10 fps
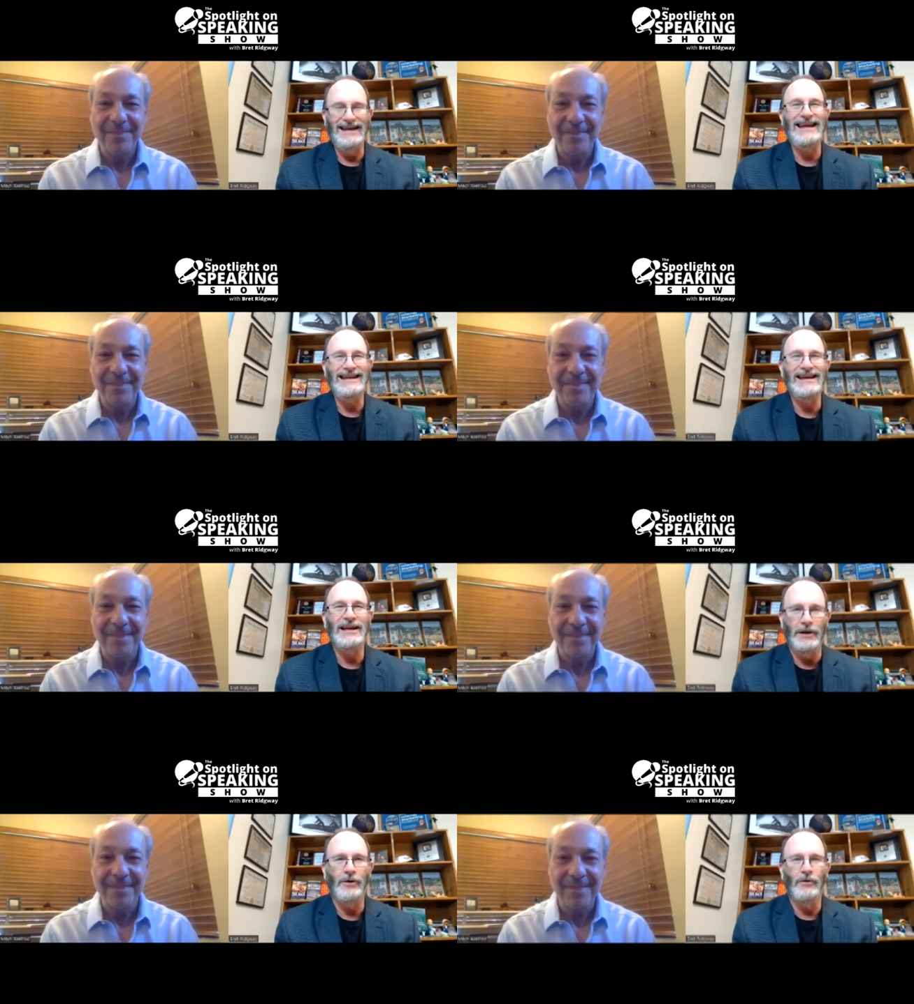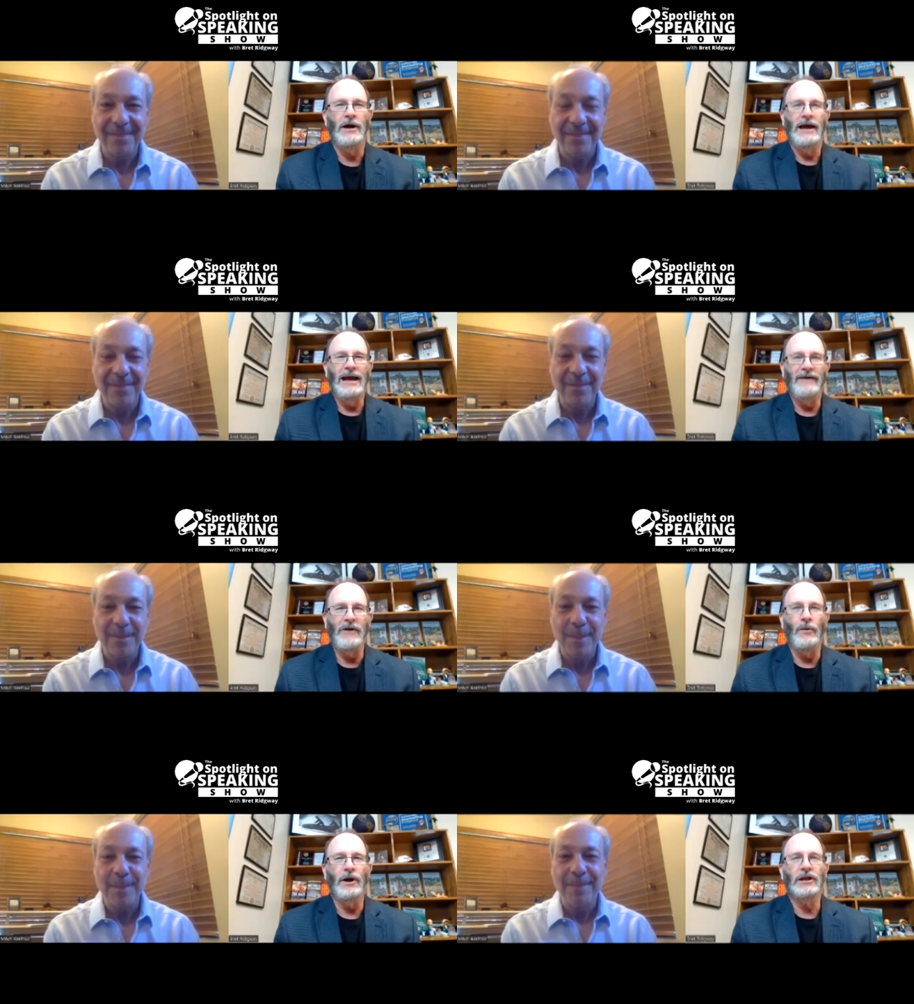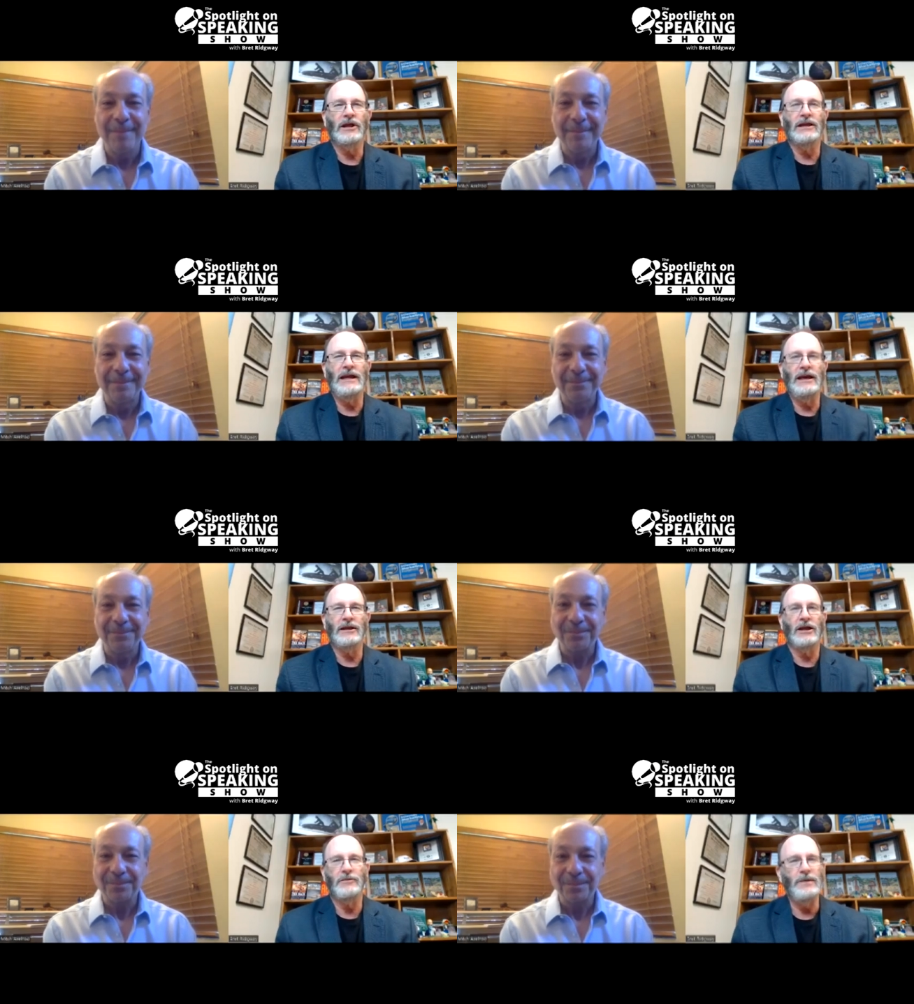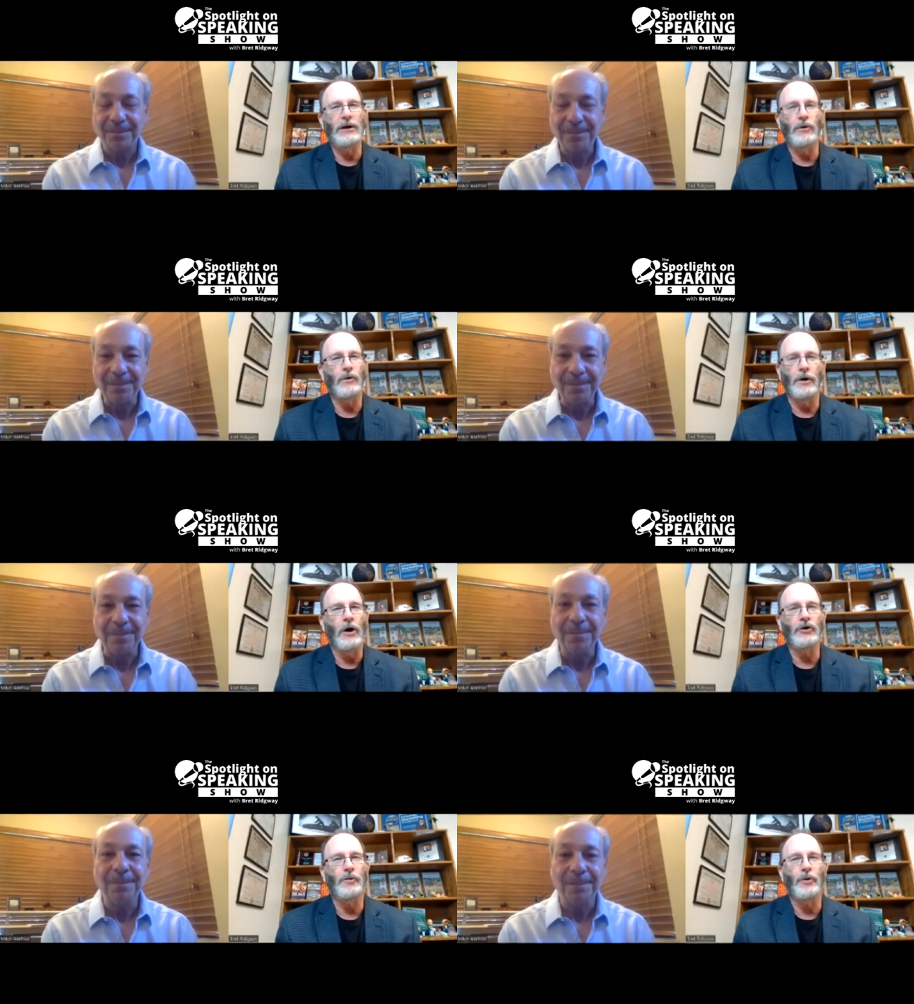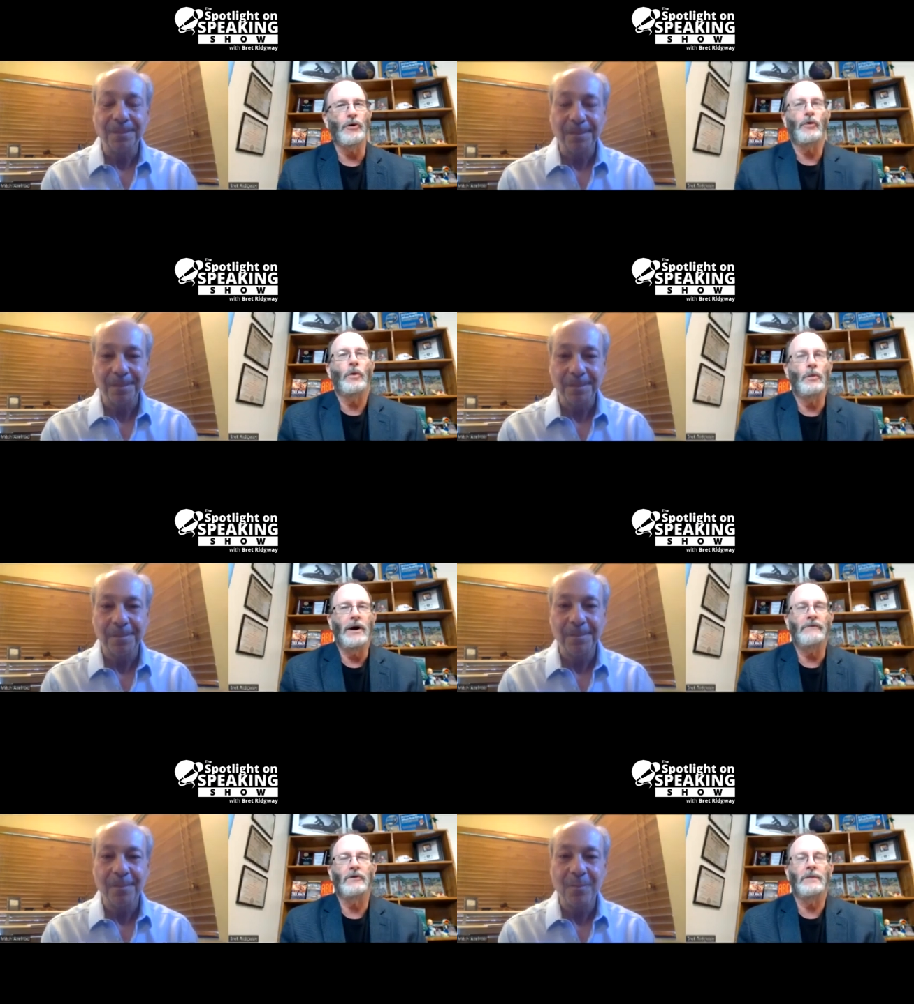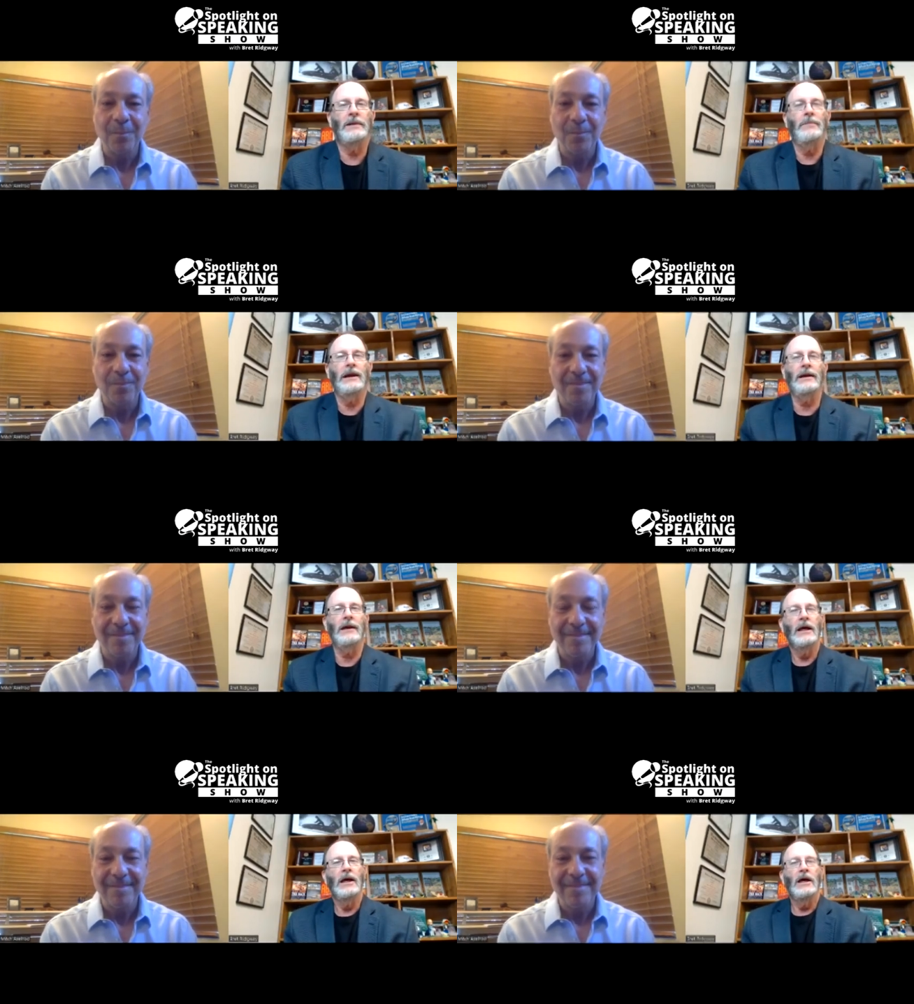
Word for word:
Speaker 1: need to hear if they want to succeed as a speaker or an entrepreneur or whatever it may be.